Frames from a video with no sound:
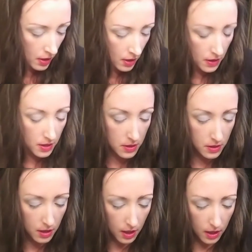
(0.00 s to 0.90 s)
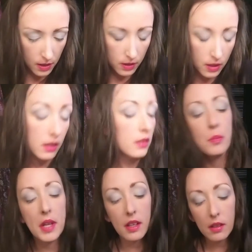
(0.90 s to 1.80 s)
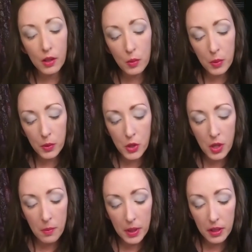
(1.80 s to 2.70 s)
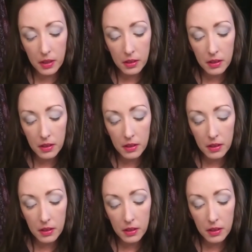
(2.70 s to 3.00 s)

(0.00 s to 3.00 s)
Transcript: This is called Pink Opal Shimmer.